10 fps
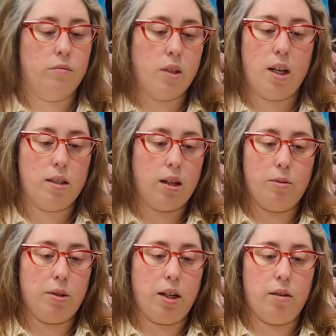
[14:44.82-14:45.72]
it's
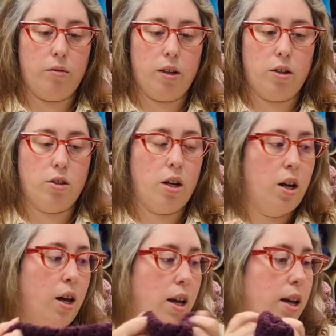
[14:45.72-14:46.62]
time to get it finished.
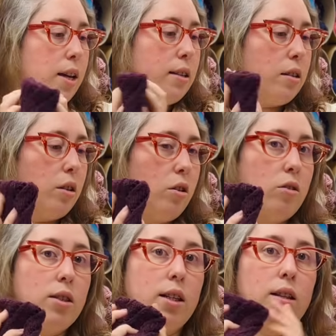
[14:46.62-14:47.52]
It's
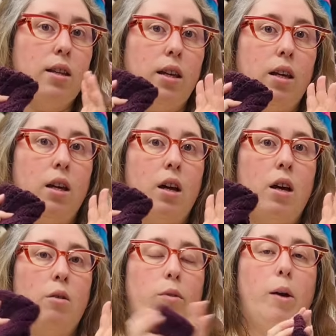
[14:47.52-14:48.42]
using the
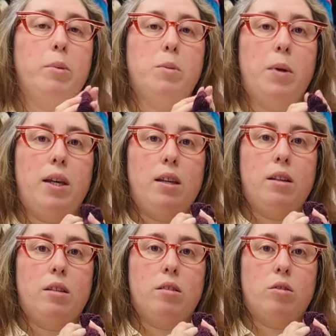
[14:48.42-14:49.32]
Fyberspates
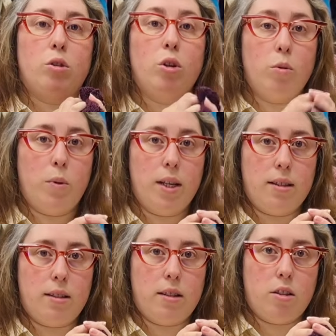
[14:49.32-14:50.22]

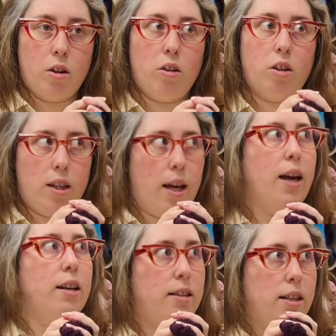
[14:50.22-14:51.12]
CoopKnits Sock
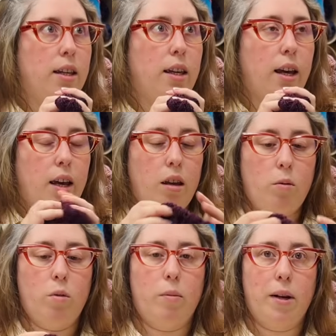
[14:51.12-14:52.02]
Yeah DK,
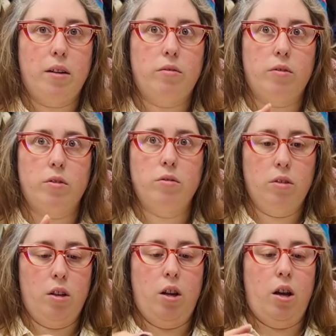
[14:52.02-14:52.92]
what a mouthful.
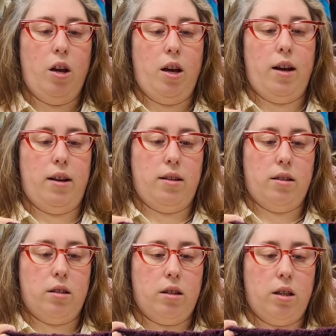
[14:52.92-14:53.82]

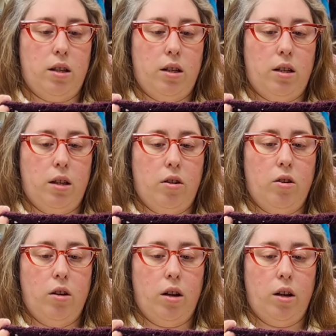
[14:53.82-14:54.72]
And the
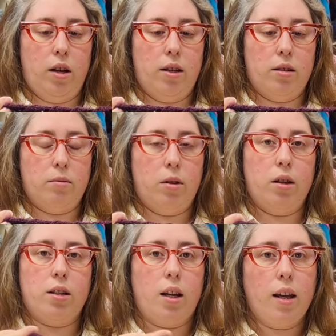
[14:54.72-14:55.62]
colour is one
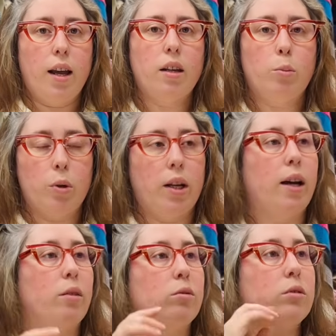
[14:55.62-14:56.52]
that I cannot
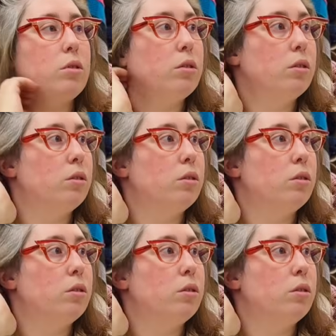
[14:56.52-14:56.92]
pronounce.